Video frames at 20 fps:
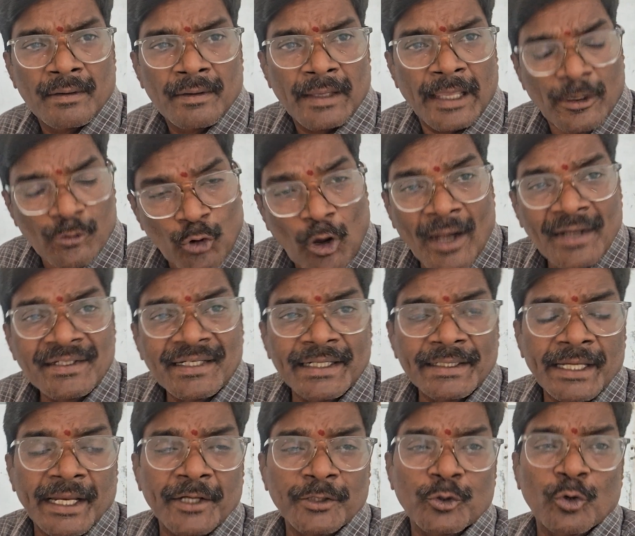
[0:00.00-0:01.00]
a
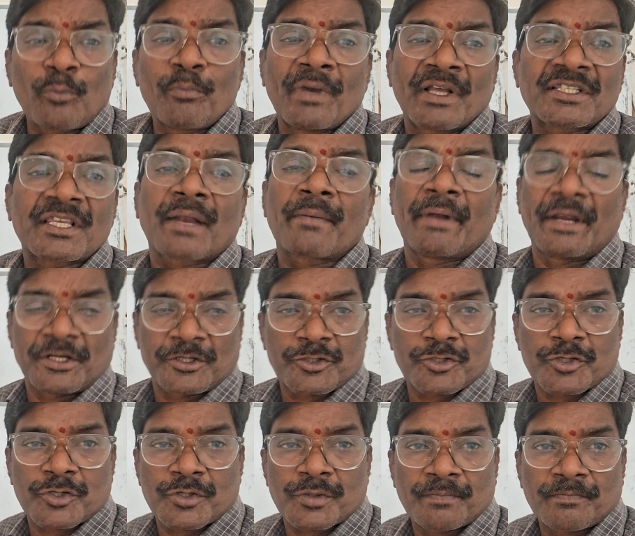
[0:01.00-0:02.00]
quantitative
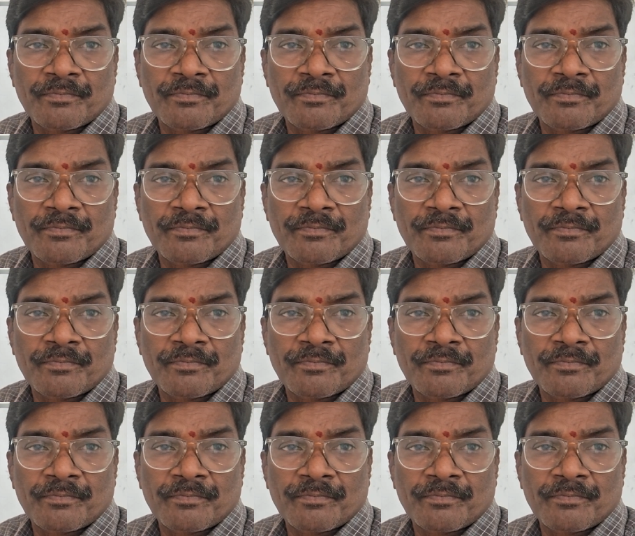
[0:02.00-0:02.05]
measurement